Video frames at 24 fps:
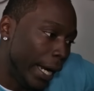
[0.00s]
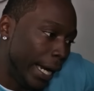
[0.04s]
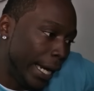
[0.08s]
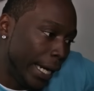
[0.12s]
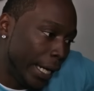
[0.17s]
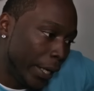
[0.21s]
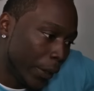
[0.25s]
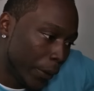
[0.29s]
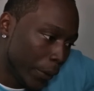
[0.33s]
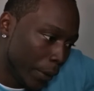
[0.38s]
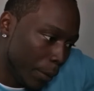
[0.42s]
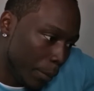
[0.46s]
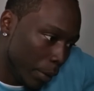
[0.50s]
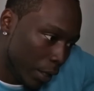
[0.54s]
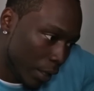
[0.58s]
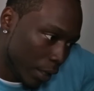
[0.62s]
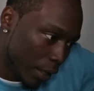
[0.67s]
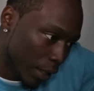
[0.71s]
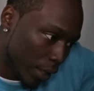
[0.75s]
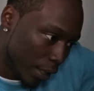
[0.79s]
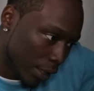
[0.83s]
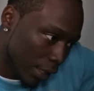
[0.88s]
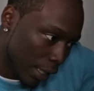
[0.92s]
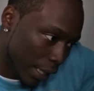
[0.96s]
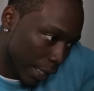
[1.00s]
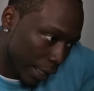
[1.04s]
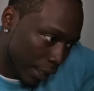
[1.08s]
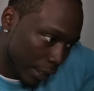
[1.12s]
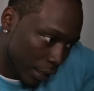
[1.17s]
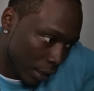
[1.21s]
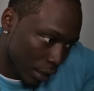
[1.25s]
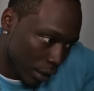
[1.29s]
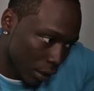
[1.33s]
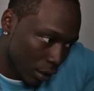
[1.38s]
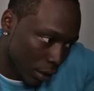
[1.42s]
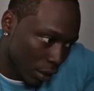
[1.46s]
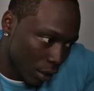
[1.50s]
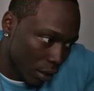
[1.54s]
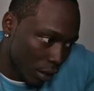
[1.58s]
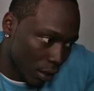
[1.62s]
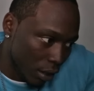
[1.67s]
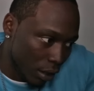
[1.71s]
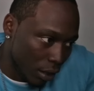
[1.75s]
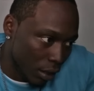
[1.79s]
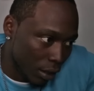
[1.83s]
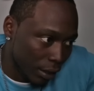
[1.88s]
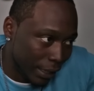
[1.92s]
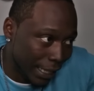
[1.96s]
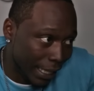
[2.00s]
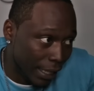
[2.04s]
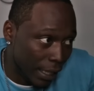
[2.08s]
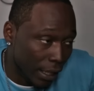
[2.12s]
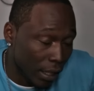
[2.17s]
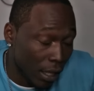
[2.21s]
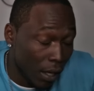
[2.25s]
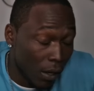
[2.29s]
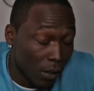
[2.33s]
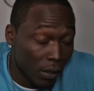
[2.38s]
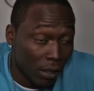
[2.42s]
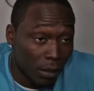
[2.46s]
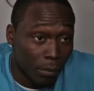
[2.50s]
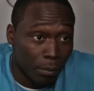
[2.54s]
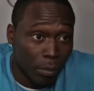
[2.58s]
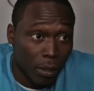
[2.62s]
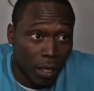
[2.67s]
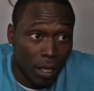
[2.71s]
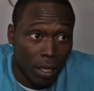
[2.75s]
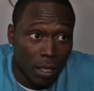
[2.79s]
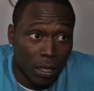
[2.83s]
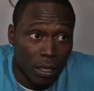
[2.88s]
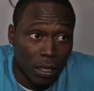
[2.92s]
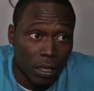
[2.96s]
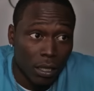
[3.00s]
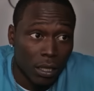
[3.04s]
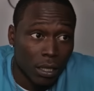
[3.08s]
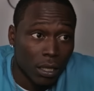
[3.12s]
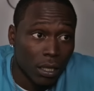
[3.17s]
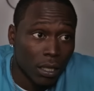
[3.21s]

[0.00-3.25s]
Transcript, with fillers: angry because like they done lost a brother,